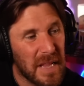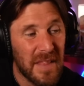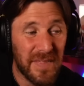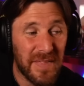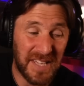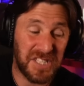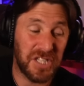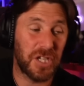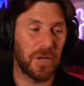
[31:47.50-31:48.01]

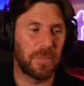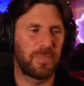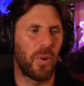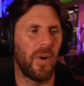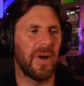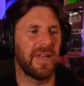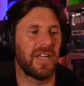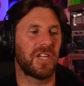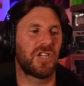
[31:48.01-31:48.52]
That's a good
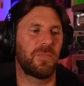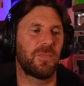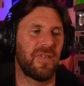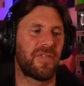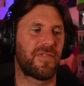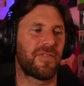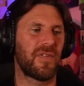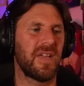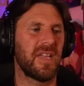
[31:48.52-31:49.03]
point. It could be
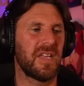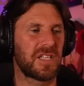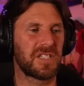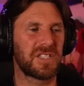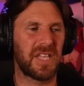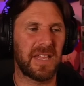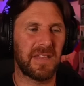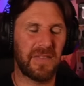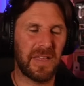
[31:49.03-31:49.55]
three, because
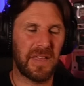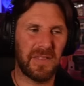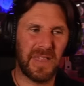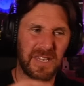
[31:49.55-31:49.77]
they, they, they